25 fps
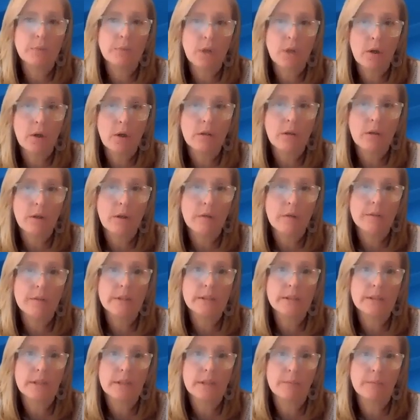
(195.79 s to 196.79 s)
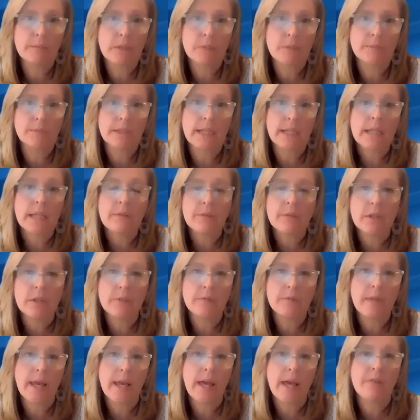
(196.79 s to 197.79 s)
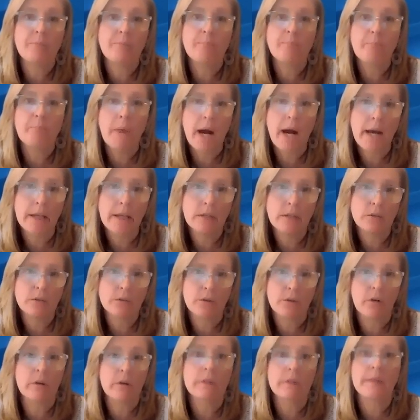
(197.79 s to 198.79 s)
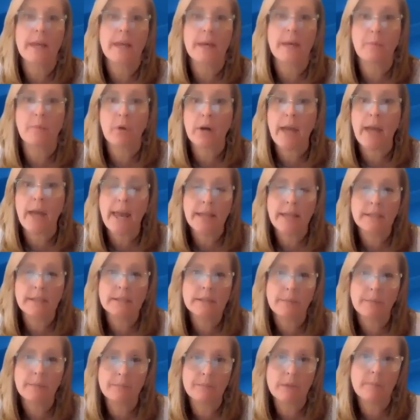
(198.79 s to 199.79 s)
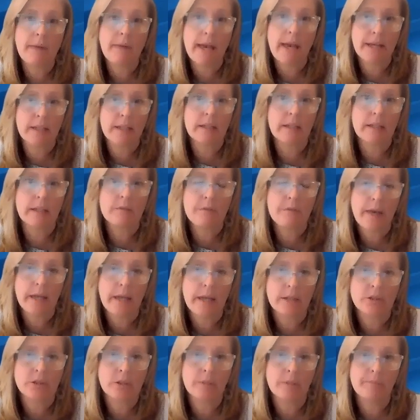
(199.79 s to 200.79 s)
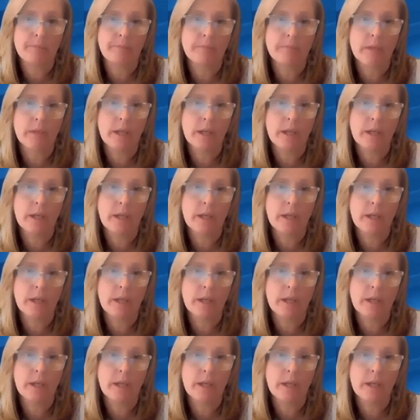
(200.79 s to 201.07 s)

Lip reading: long COVID symptoms even if they have mild or they were asymptomatic infection.